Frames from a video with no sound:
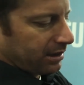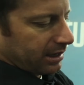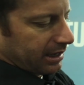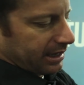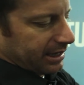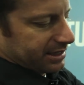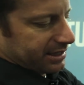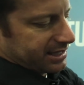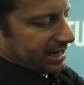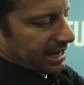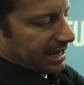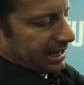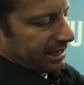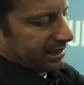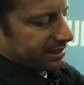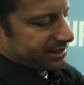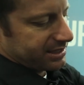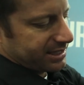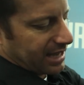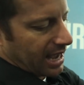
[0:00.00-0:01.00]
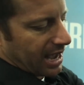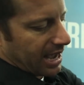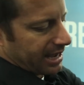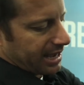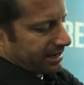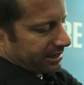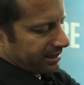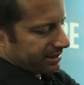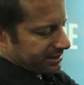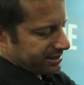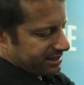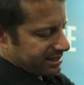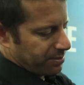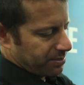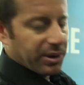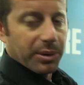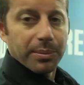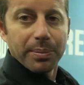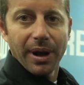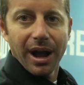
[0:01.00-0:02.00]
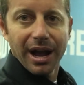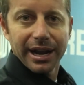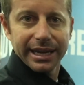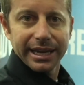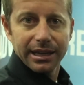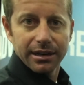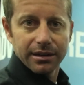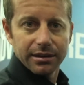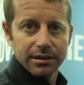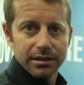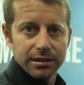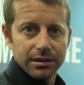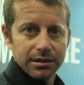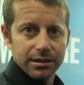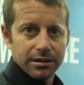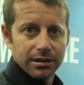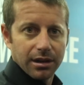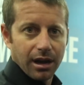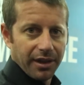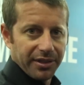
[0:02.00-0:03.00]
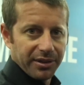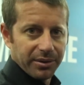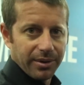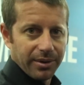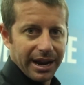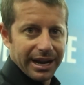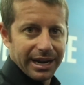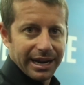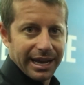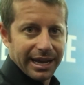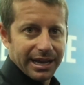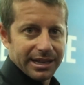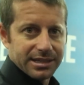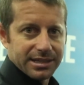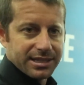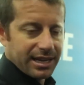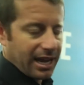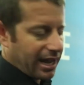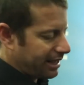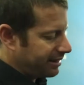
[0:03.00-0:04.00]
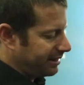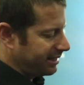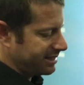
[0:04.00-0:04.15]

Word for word: is a side zipper pocket on the right-hand side.